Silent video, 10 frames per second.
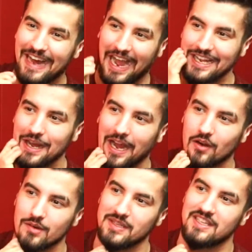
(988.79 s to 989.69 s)
I I don't
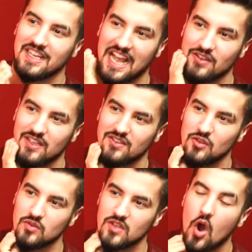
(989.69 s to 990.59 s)
want to be the guy who says
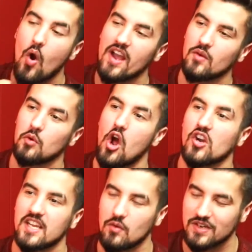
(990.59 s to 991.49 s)
too. Oh, I we're
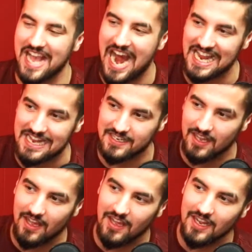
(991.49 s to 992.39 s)
all oh, got it,
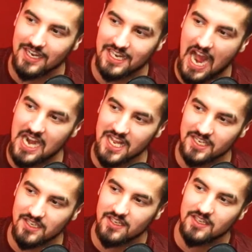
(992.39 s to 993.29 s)
got
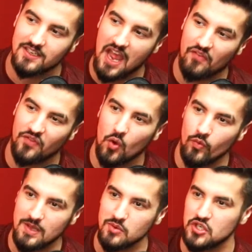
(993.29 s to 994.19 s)
it. Death to
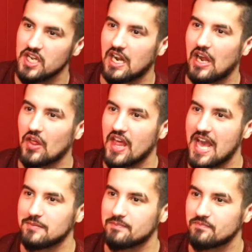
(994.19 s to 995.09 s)
weeb shit, all
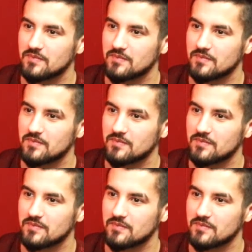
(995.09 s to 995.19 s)
that.